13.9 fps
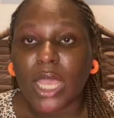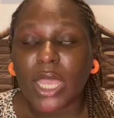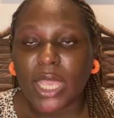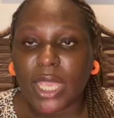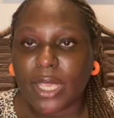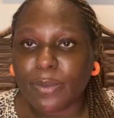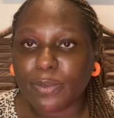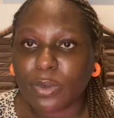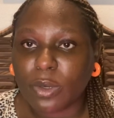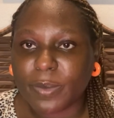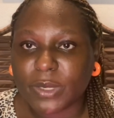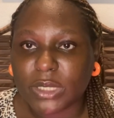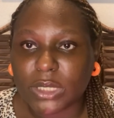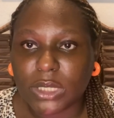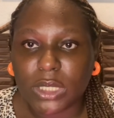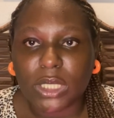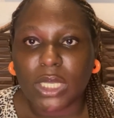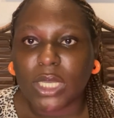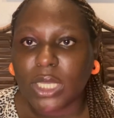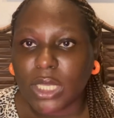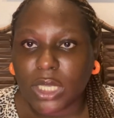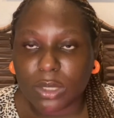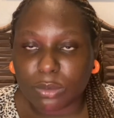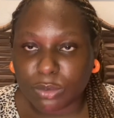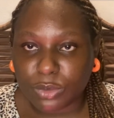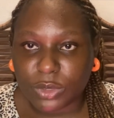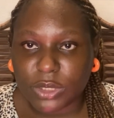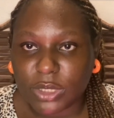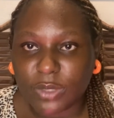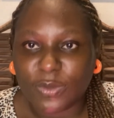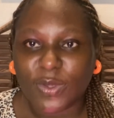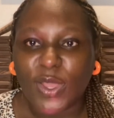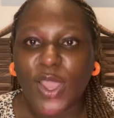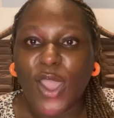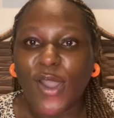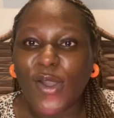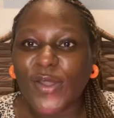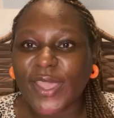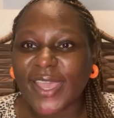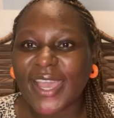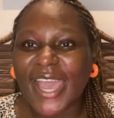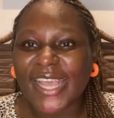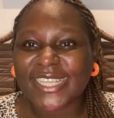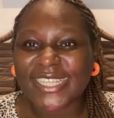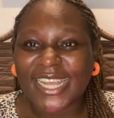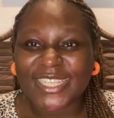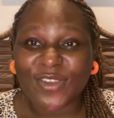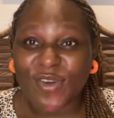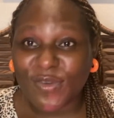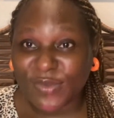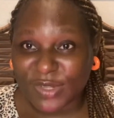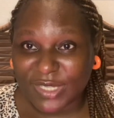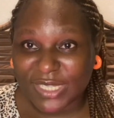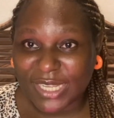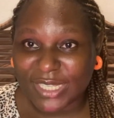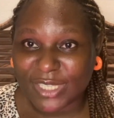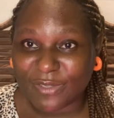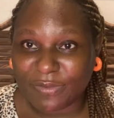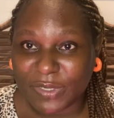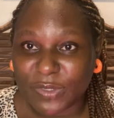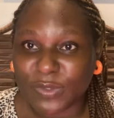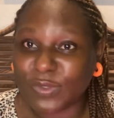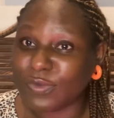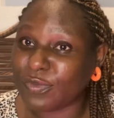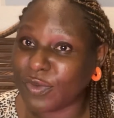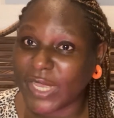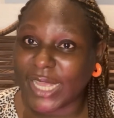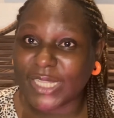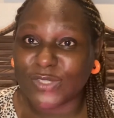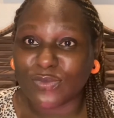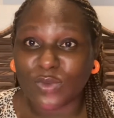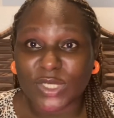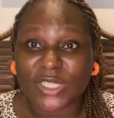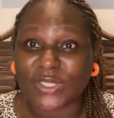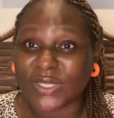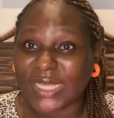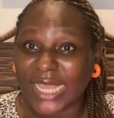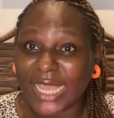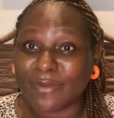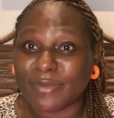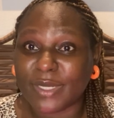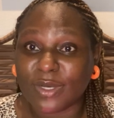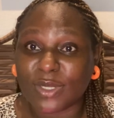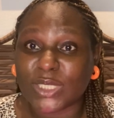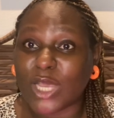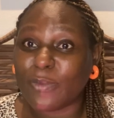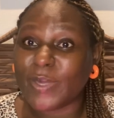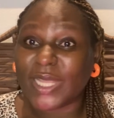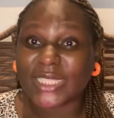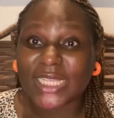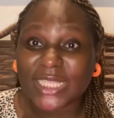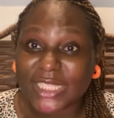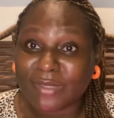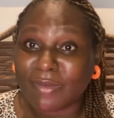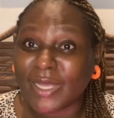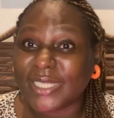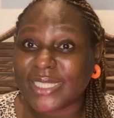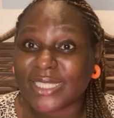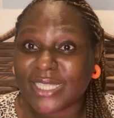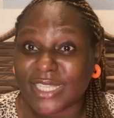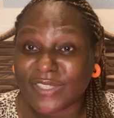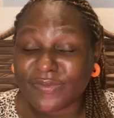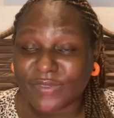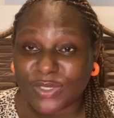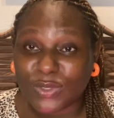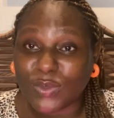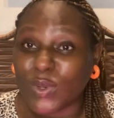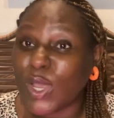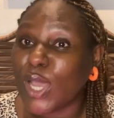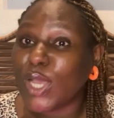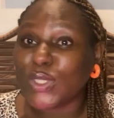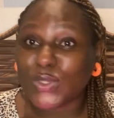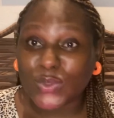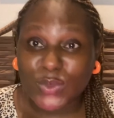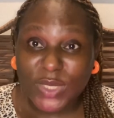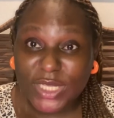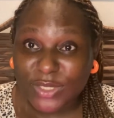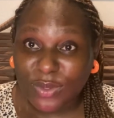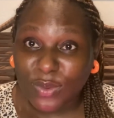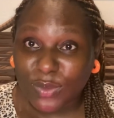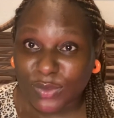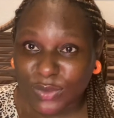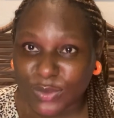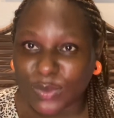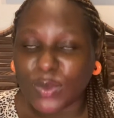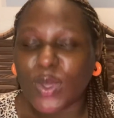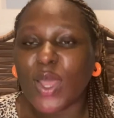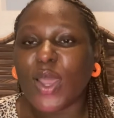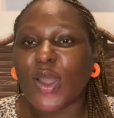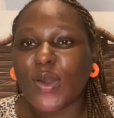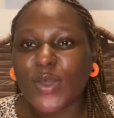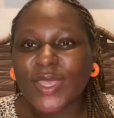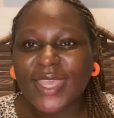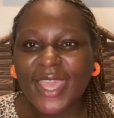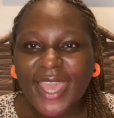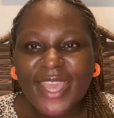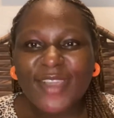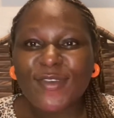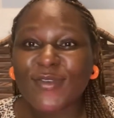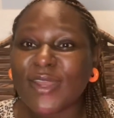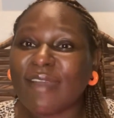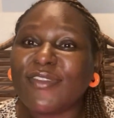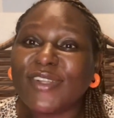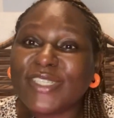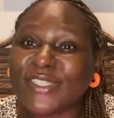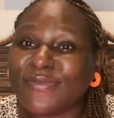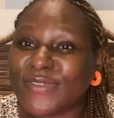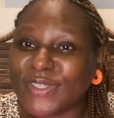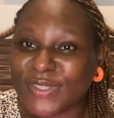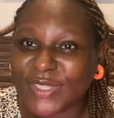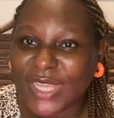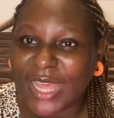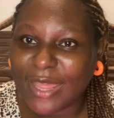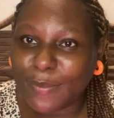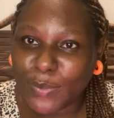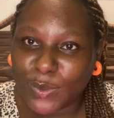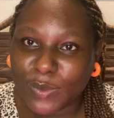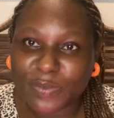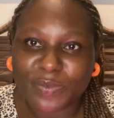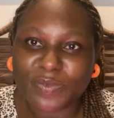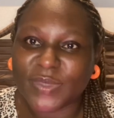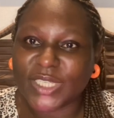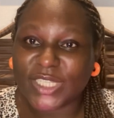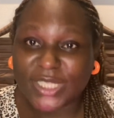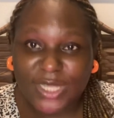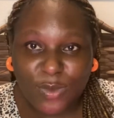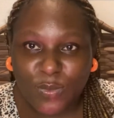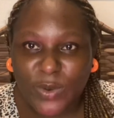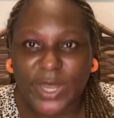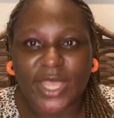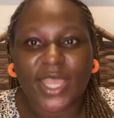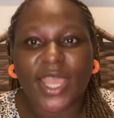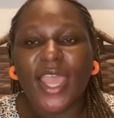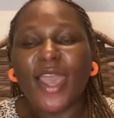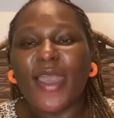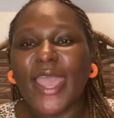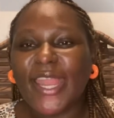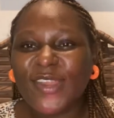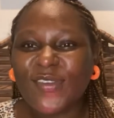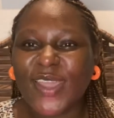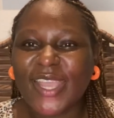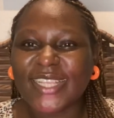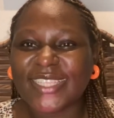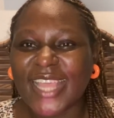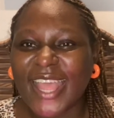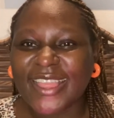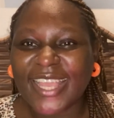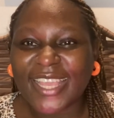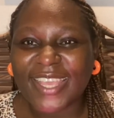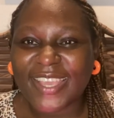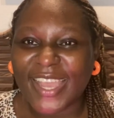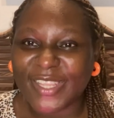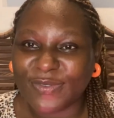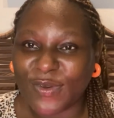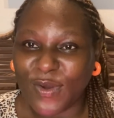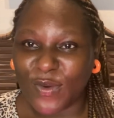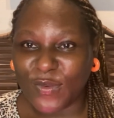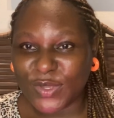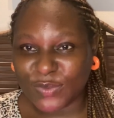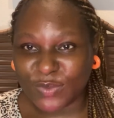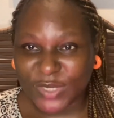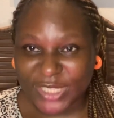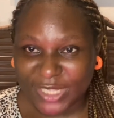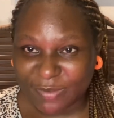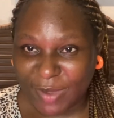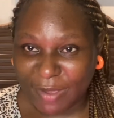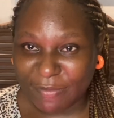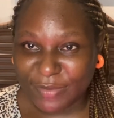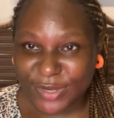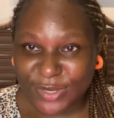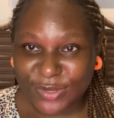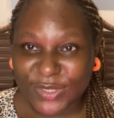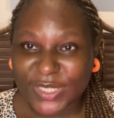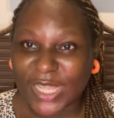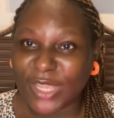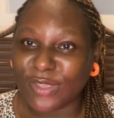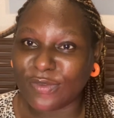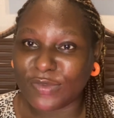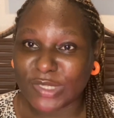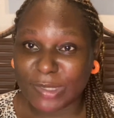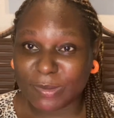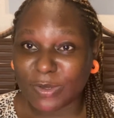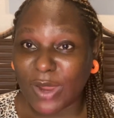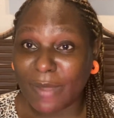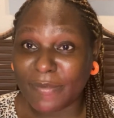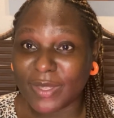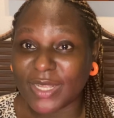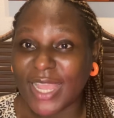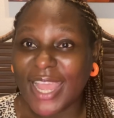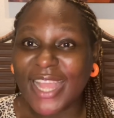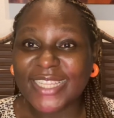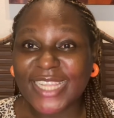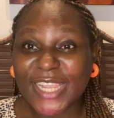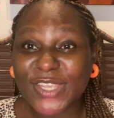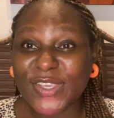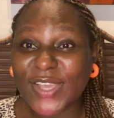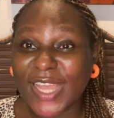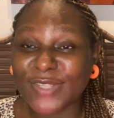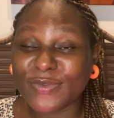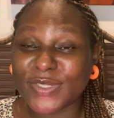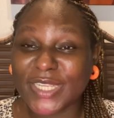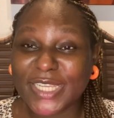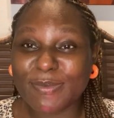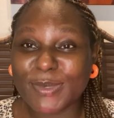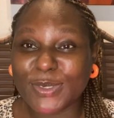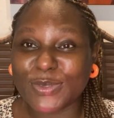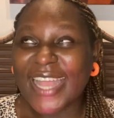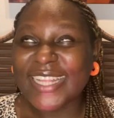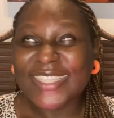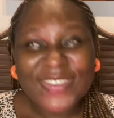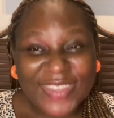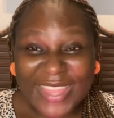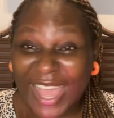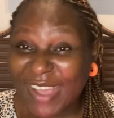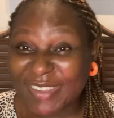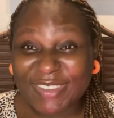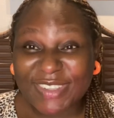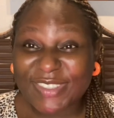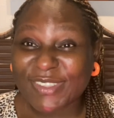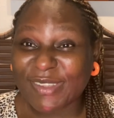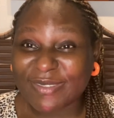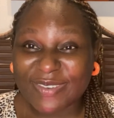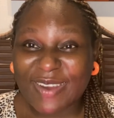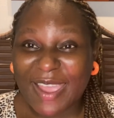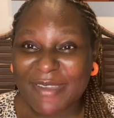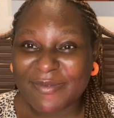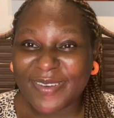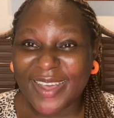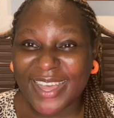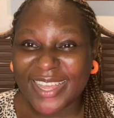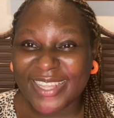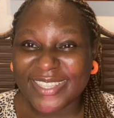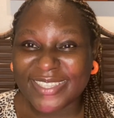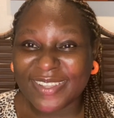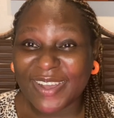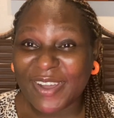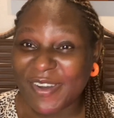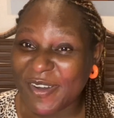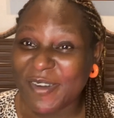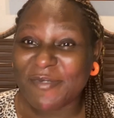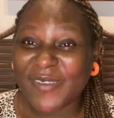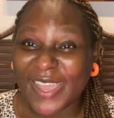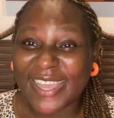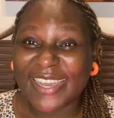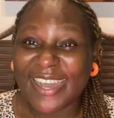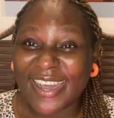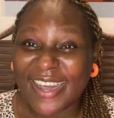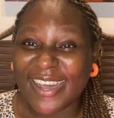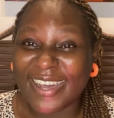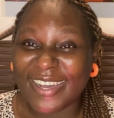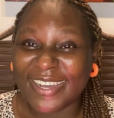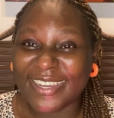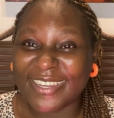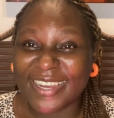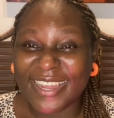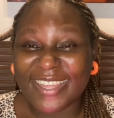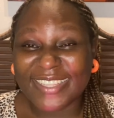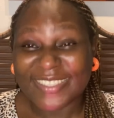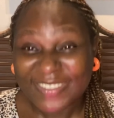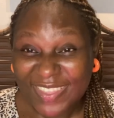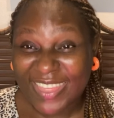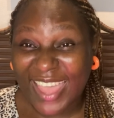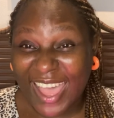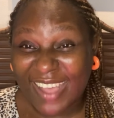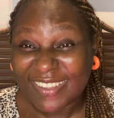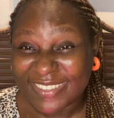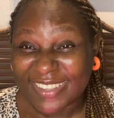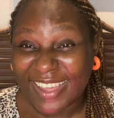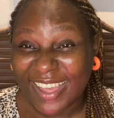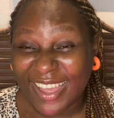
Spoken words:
a property in Brazil. Okay, guys, that's all for today in this video. Don't forget to watch it to the end because I'll be attaching my sister's video to it also. Okay, we would have done this video together, but she's at work. Anyways, thank you guys for always watching my videos. Thank you for subscribing. Thank you guys for taking me to 2,000 subscribers. Oh my god, 2,000.